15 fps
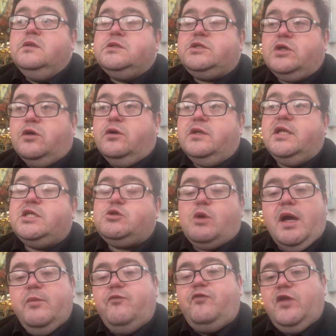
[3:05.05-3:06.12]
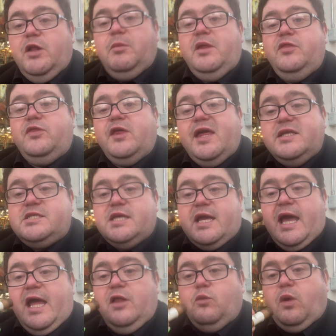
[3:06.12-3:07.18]
So this is why I'm filming this
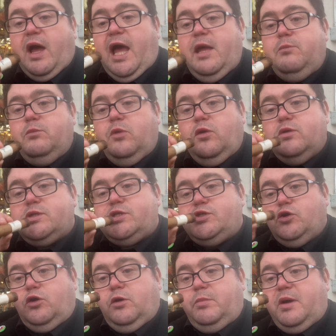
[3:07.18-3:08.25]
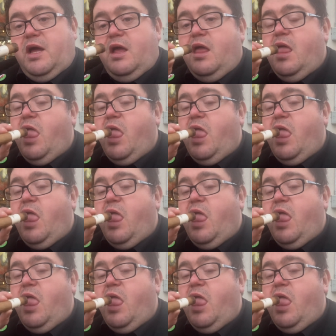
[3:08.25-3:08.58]
again, where I'm more sober.